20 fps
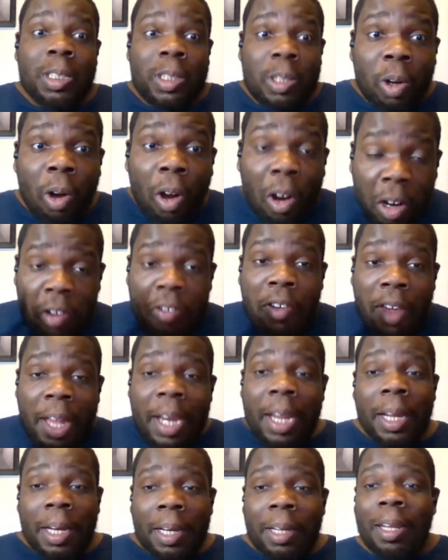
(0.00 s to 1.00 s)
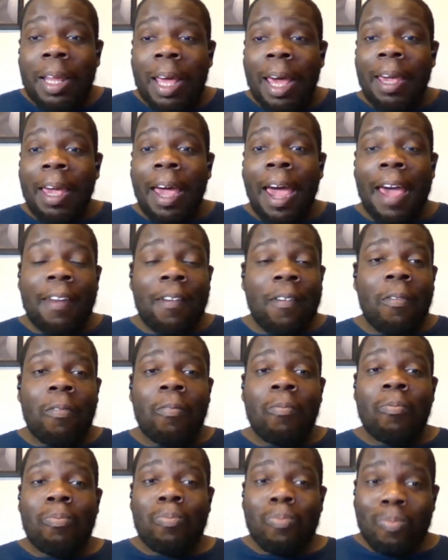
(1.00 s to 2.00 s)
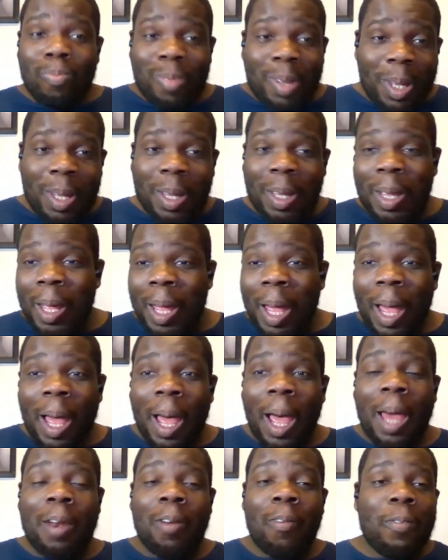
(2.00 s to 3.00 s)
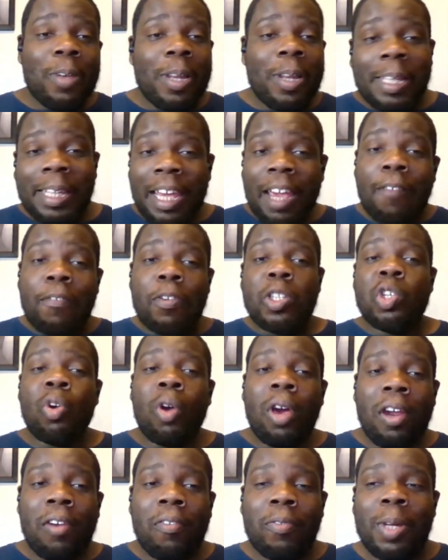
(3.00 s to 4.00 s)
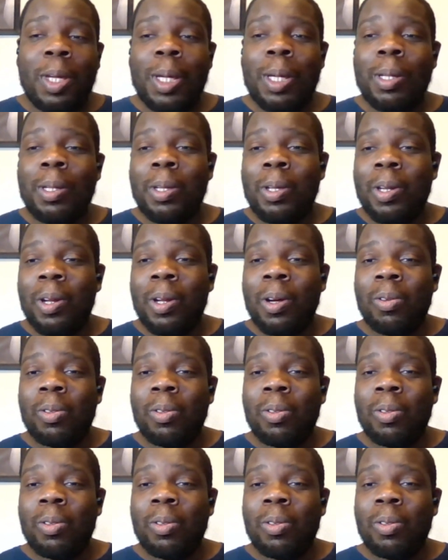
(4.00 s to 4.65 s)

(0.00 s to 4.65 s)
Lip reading: to her credit, like I don't really care for Joy Reid.